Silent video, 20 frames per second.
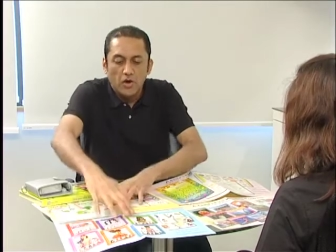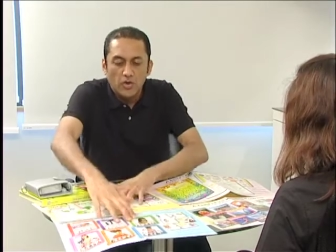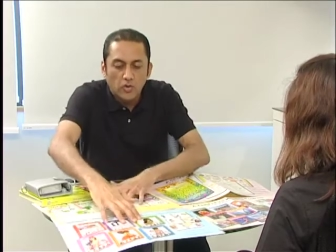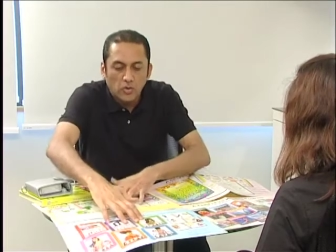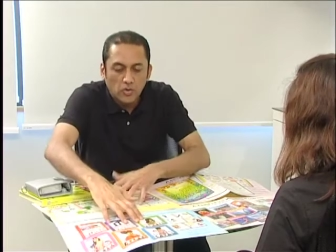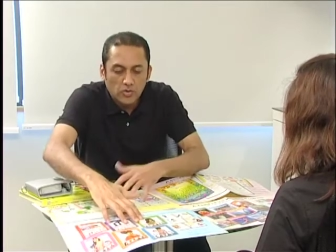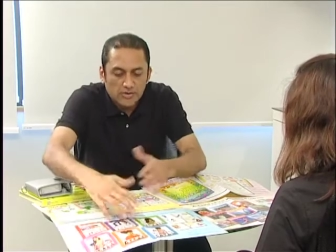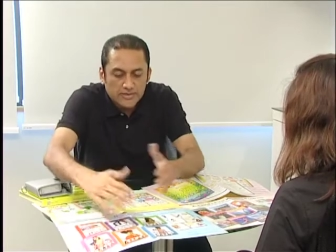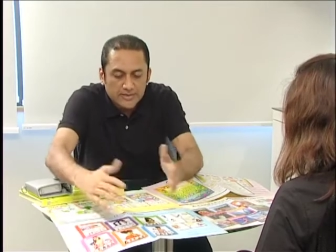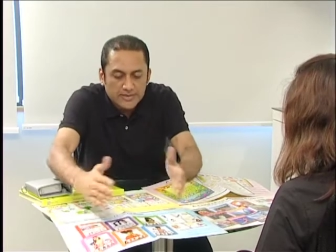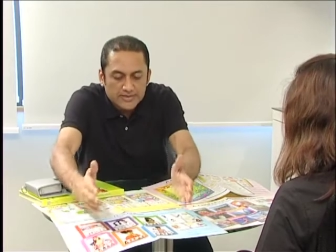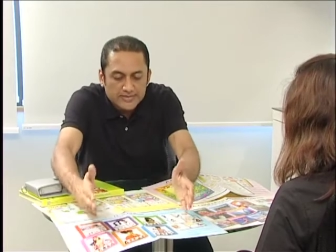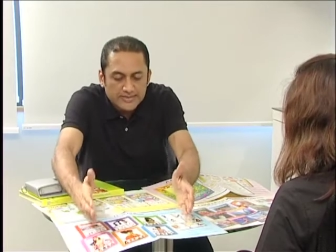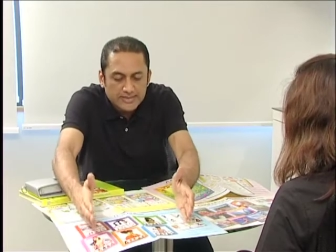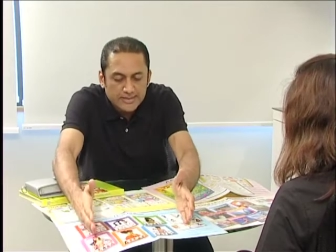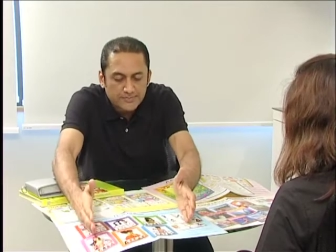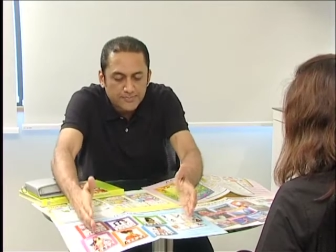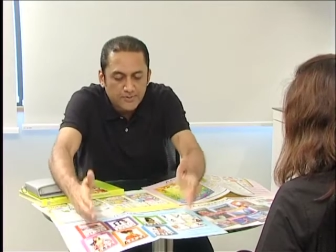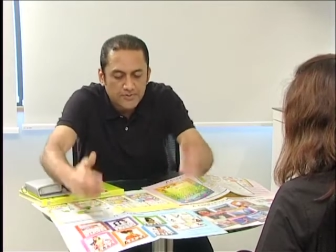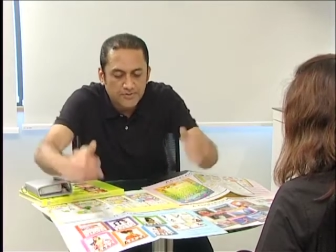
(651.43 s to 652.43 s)
all these
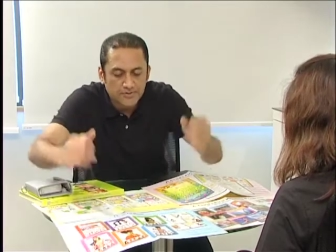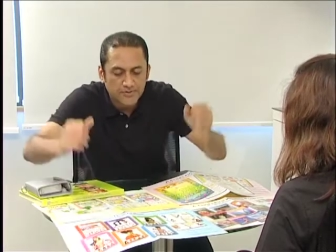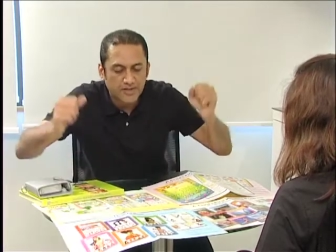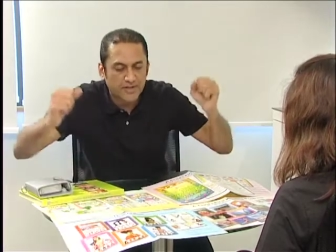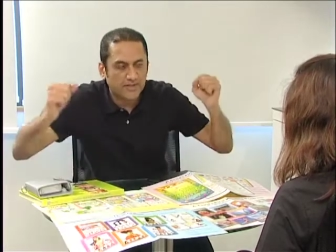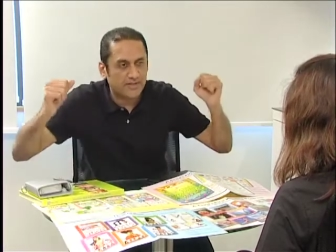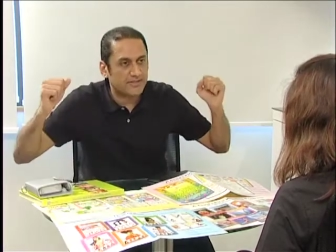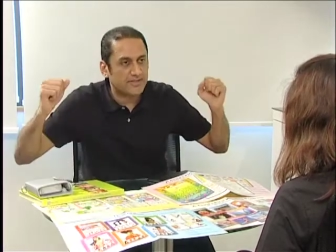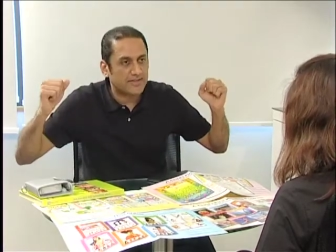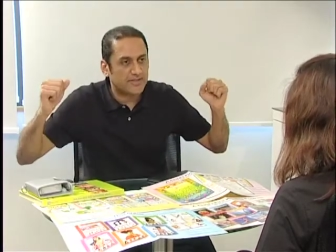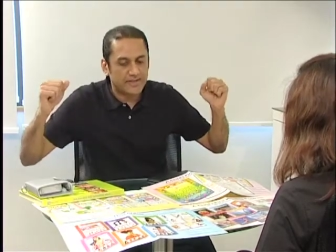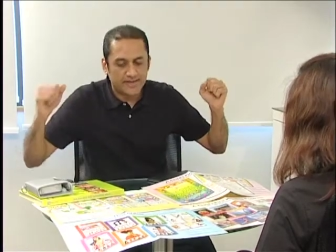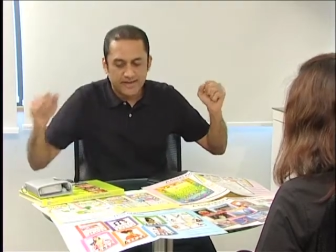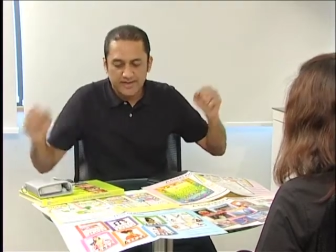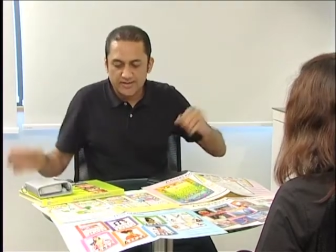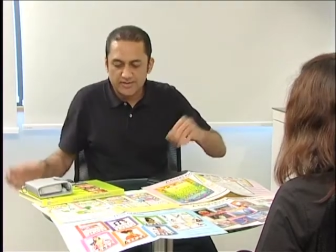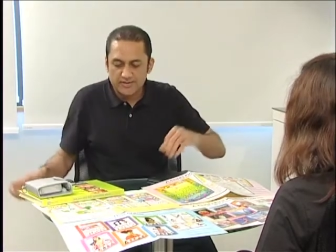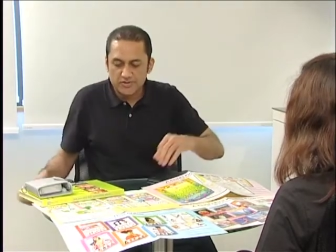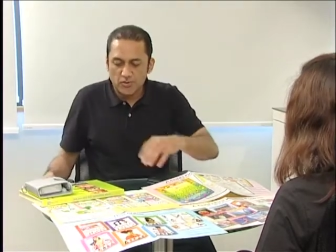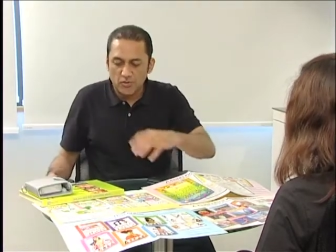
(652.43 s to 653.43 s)
6 books on healthy
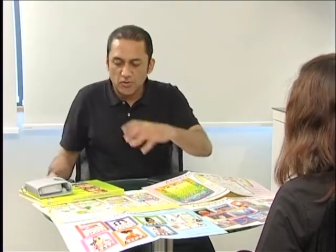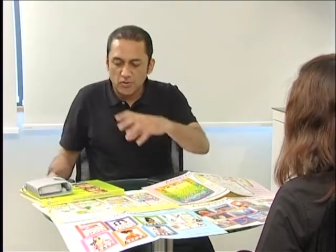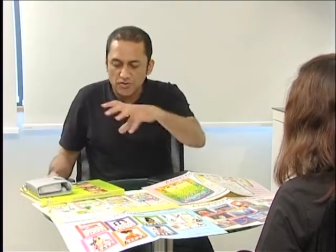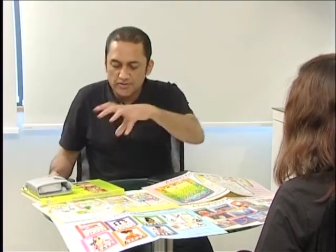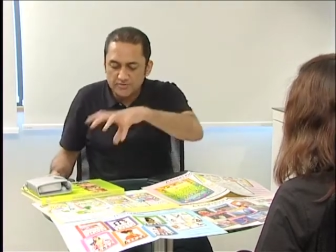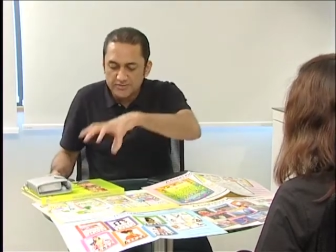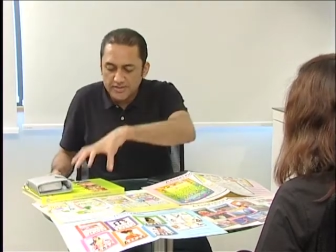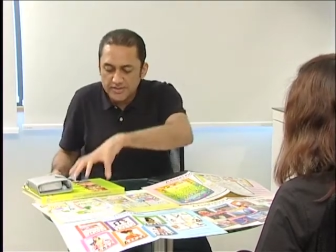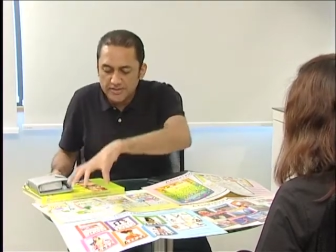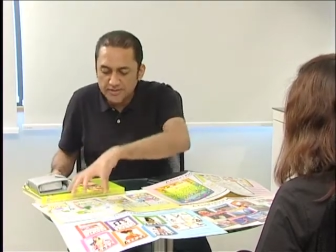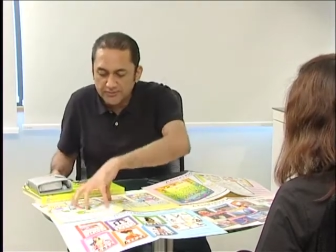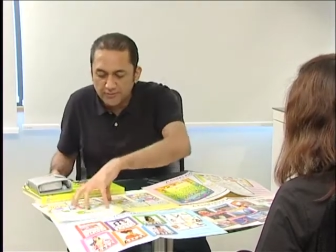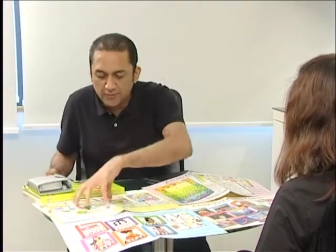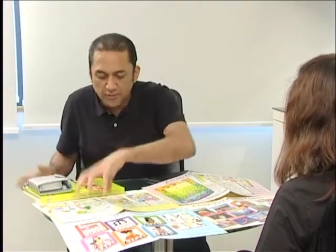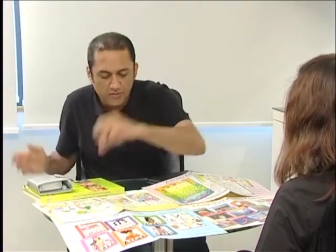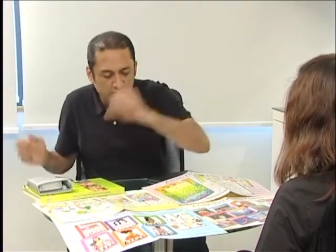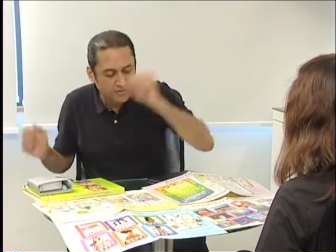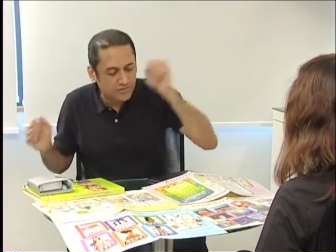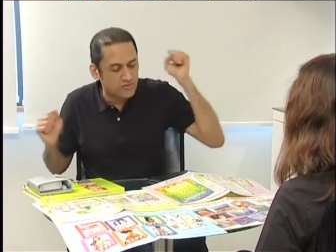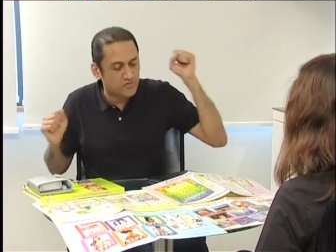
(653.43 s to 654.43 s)
kids, all of these
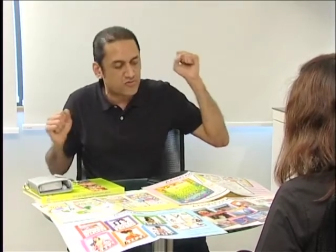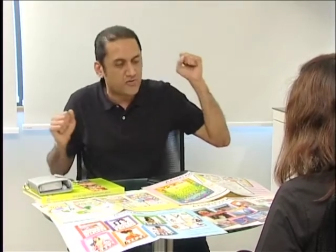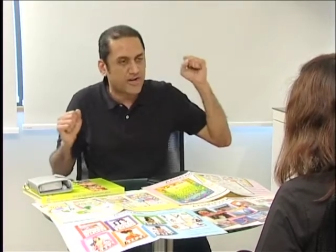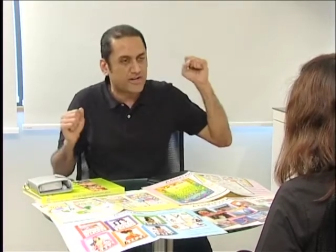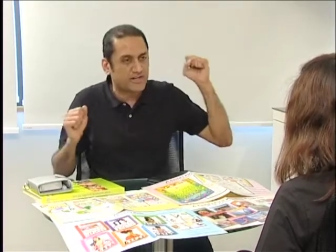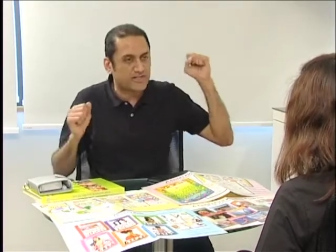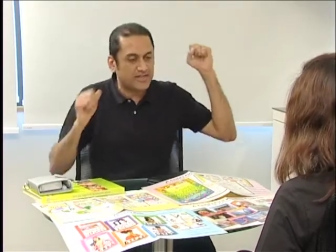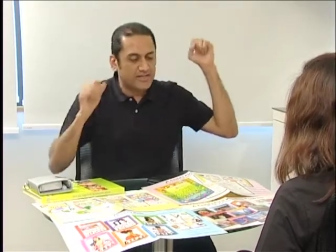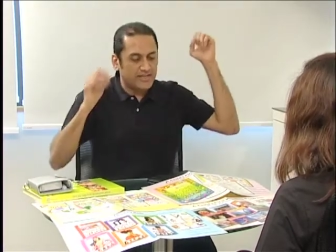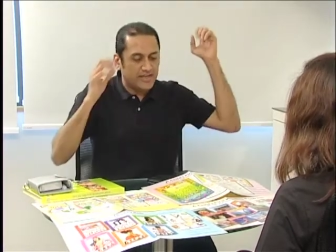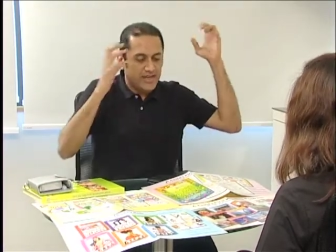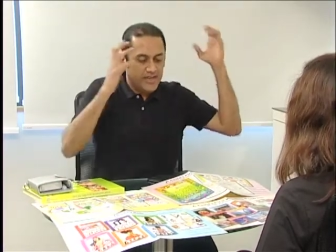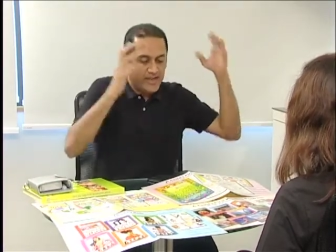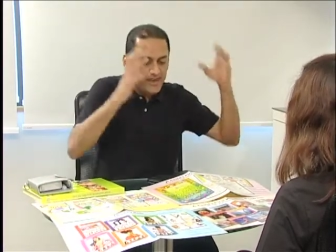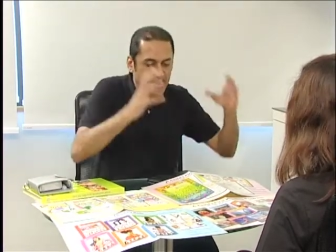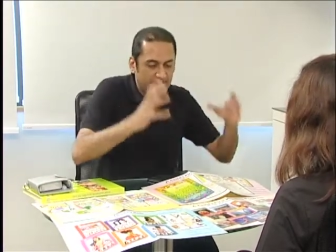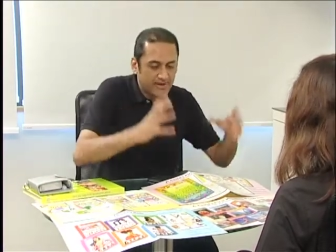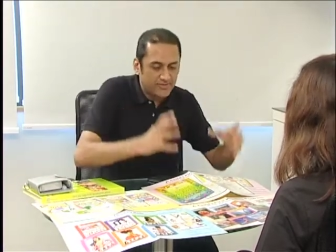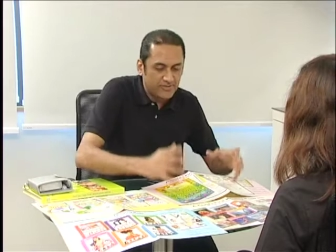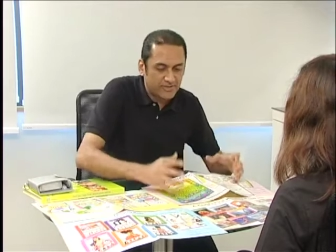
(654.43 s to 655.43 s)
4 on writing,
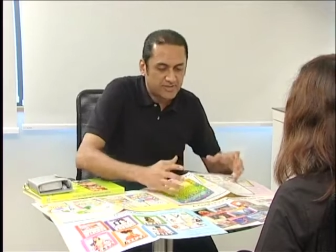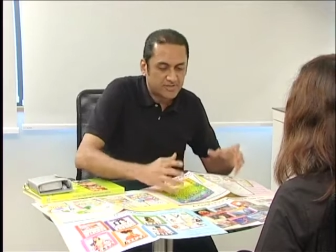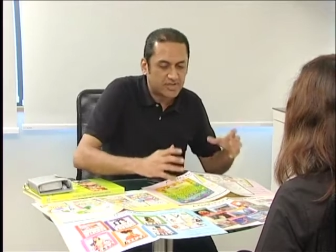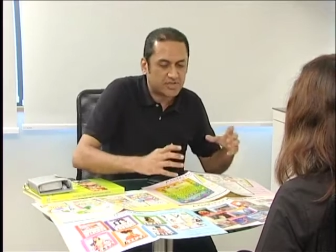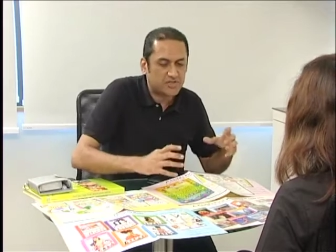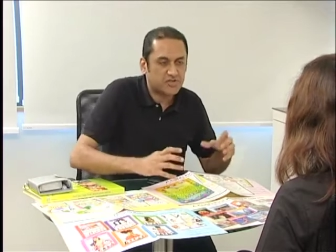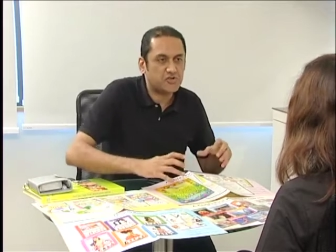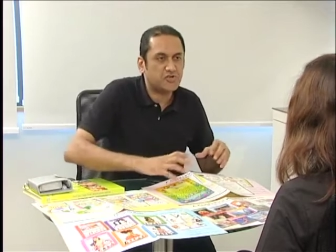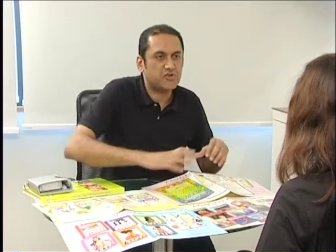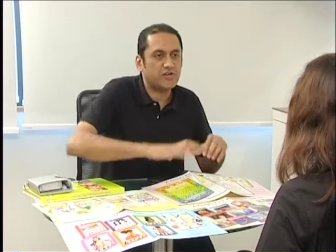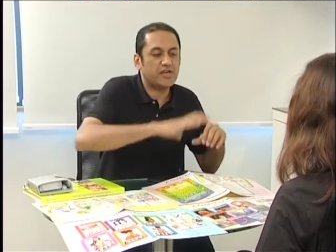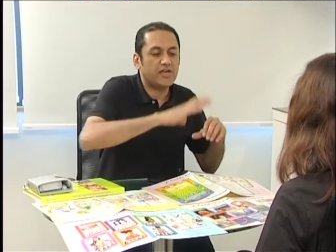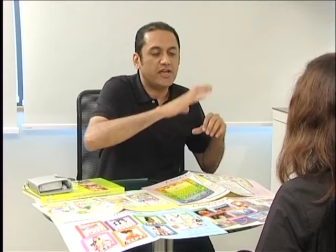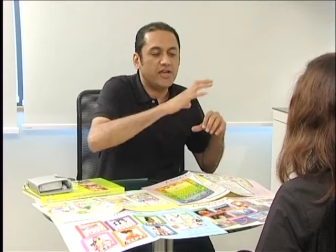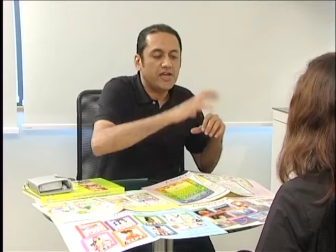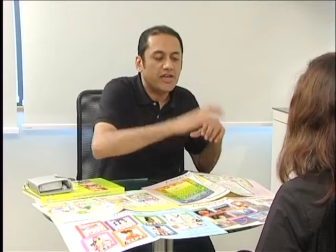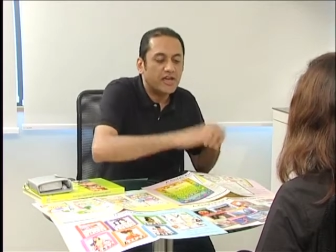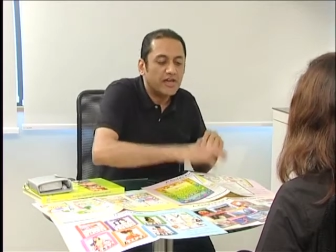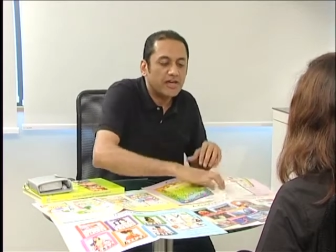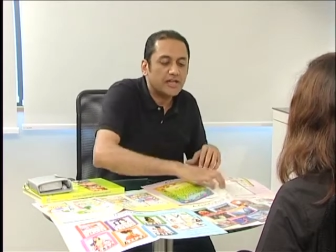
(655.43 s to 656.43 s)
and this dictionary
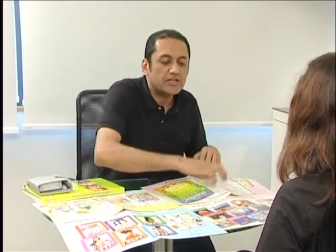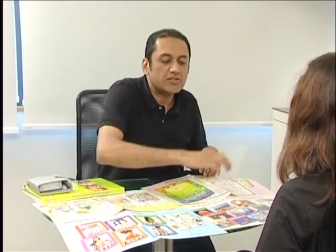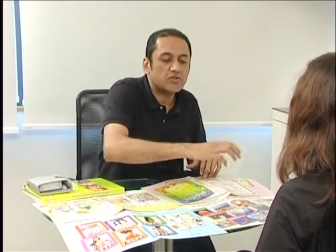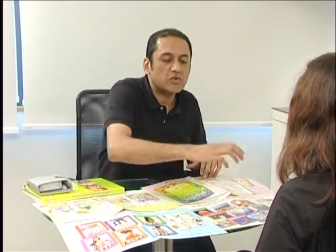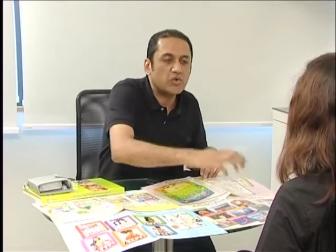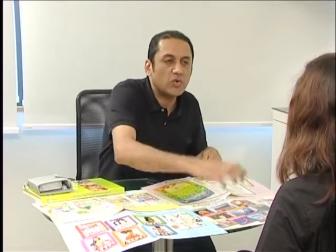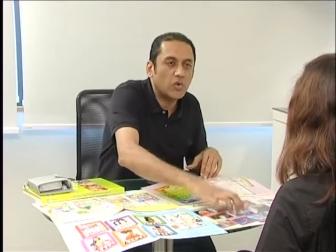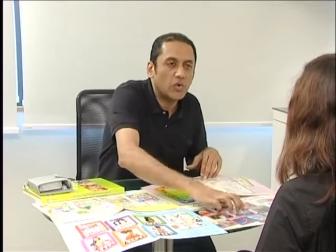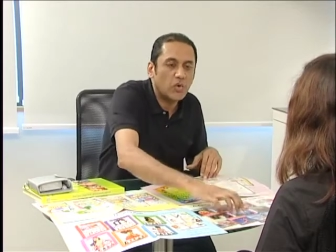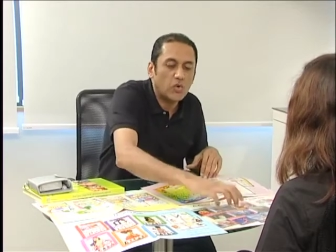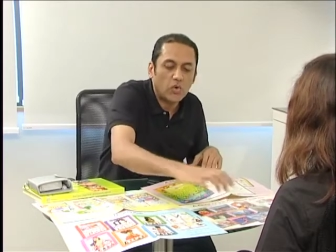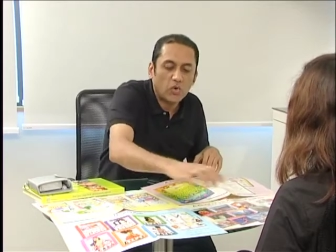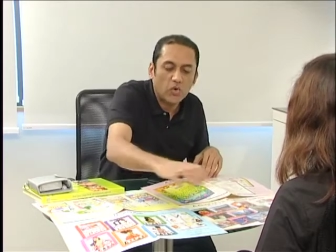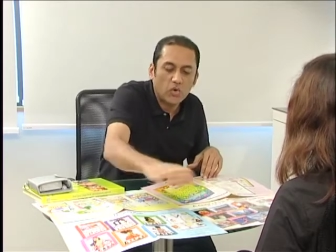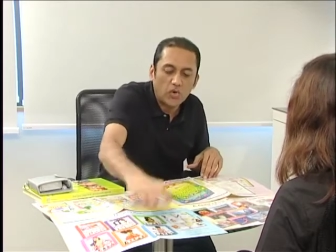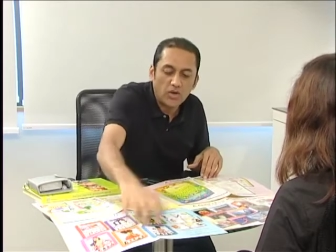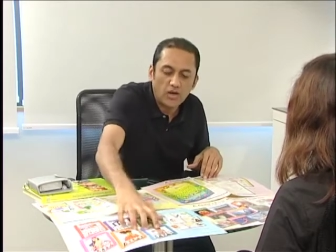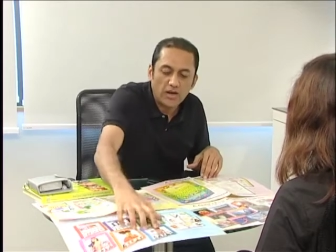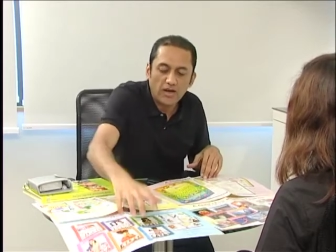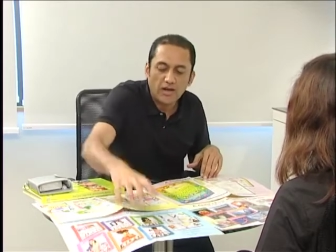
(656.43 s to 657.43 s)
is
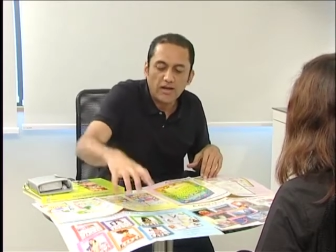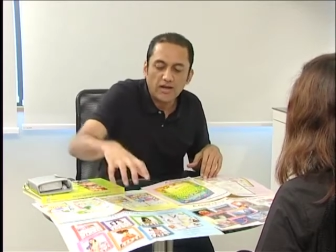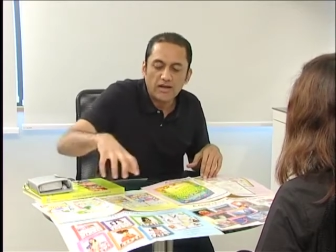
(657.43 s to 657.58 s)
all